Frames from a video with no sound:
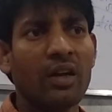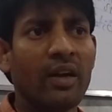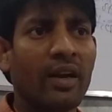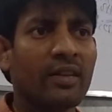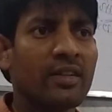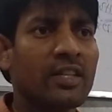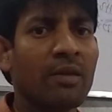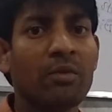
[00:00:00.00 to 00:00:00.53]

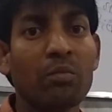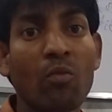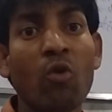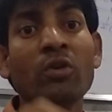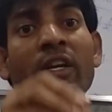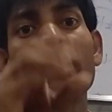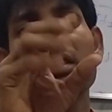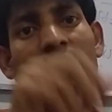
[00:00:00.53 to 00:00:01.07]
At the same time,
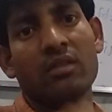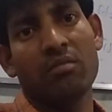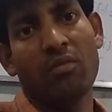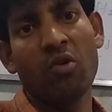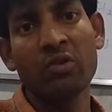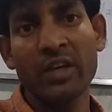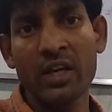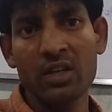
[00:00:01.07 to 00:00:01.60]

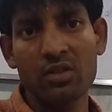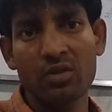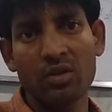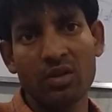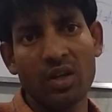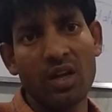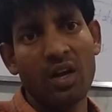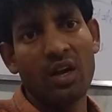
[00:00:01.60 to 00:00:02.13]
mountains
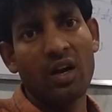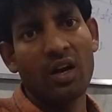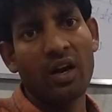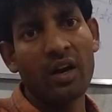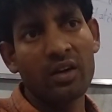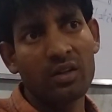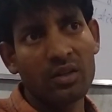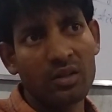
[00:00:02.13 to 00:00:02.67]

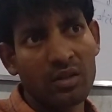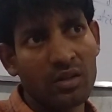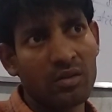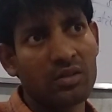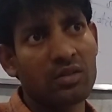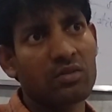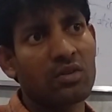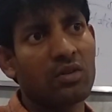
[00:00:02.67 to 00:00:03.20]
and
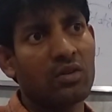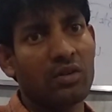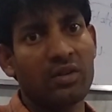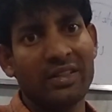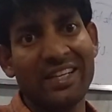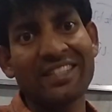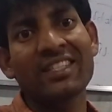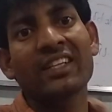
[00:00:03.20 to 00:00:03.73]

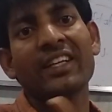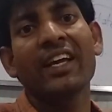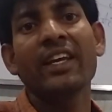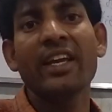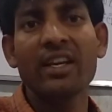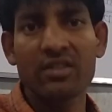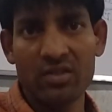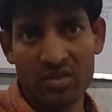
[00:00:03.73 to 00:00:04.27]
so desert
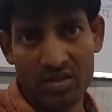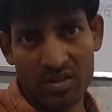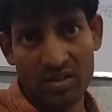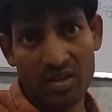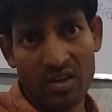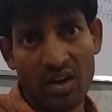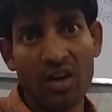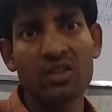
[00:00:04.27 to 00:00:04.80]
areas
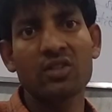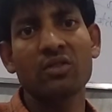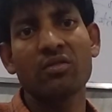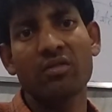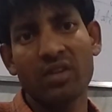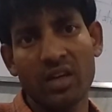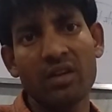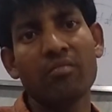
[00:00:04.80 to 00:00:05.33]

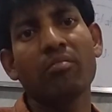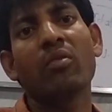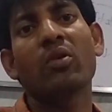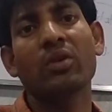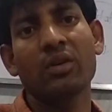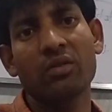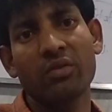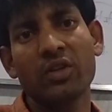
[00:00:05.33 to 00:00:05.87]
also very
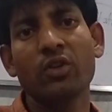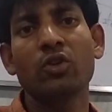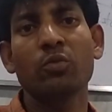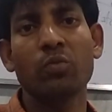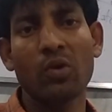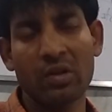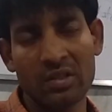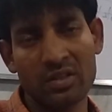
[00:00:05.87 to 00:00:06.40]
important. We need to
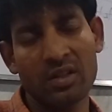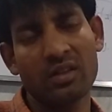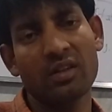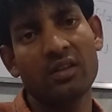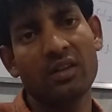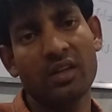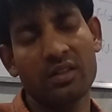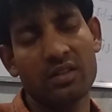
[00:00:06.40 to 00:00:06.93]
focus on
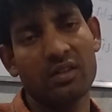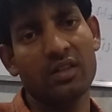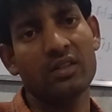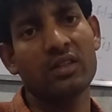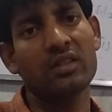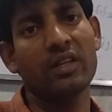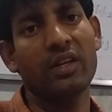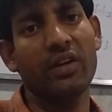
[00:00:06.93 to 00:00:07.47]
that
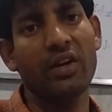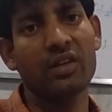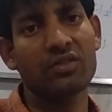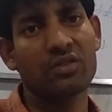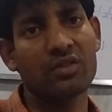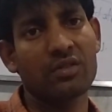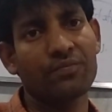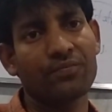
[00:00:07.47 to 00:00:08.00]
desert
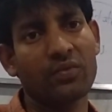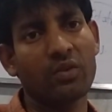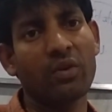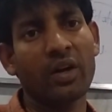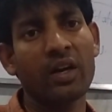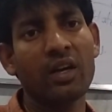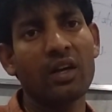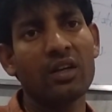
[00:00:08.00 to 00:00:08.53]
areas.
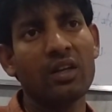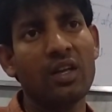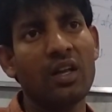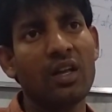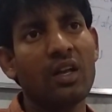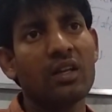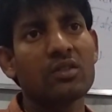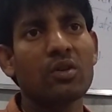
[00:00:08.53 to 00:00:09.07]
Okay, na?
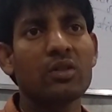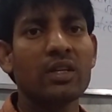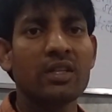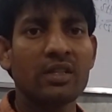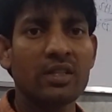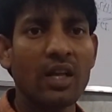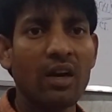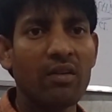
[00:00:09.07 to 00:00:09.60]
So this
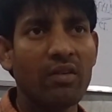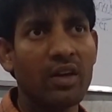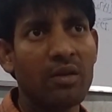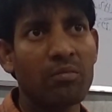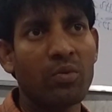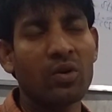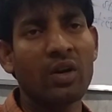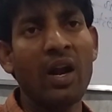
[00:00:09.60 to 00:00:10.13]
is the very
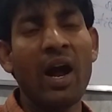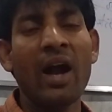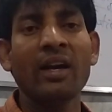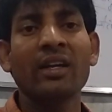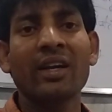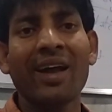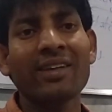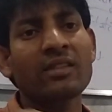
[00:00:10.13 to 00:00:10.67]
important.
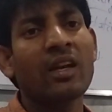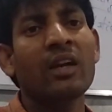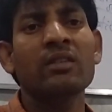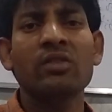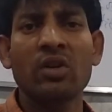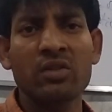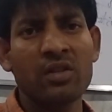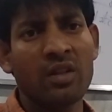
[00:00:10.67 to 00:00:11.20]
And
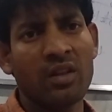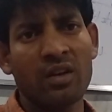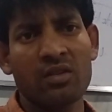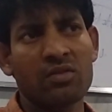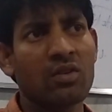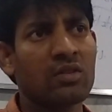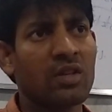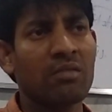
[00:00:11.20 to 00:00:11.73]
grasslands are there.
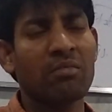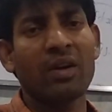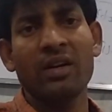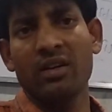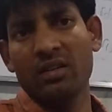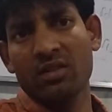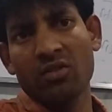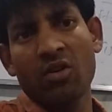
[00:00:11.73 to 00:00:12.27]
So some
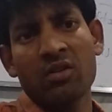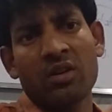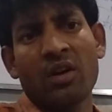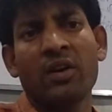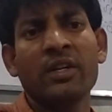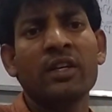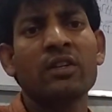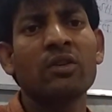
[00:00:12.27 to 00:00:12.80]

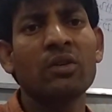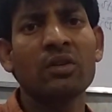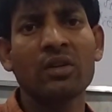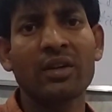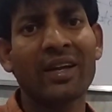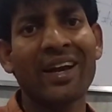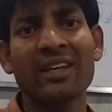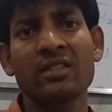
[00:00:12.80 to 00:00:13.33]

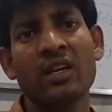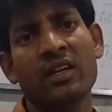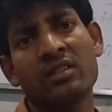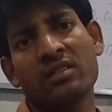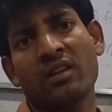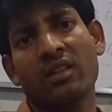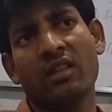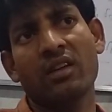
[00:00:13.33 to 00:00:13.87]
continent
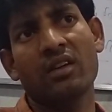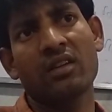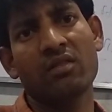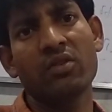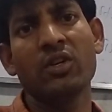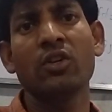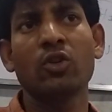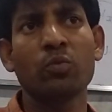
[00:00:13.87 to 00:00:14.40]
grasslands are there.
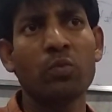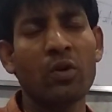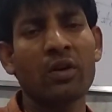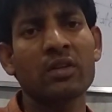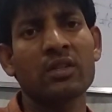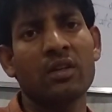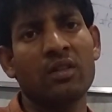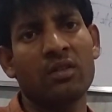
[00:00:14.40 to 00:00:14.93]
We need to
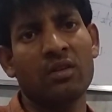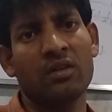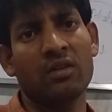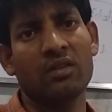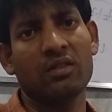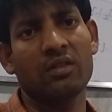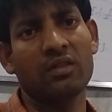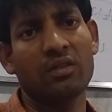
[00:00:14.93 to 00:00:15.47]
focus on
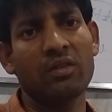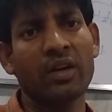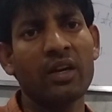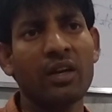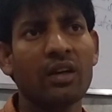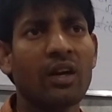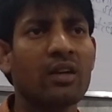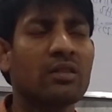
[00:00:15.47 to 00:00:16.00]
that. Okay,
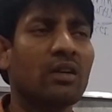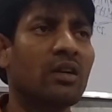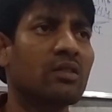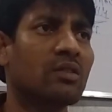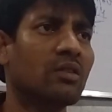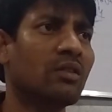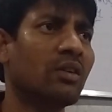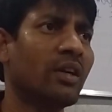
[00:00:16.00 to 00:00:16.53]
na?
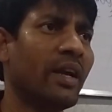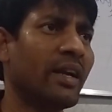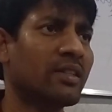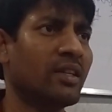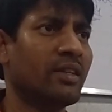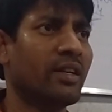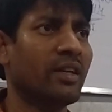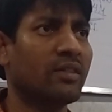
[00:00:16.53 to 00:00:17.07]
Grasslands,
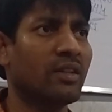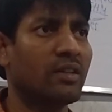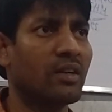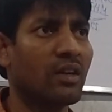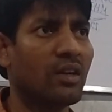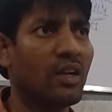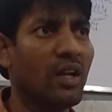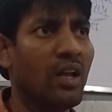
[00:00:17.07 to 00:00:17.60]
etc., etc.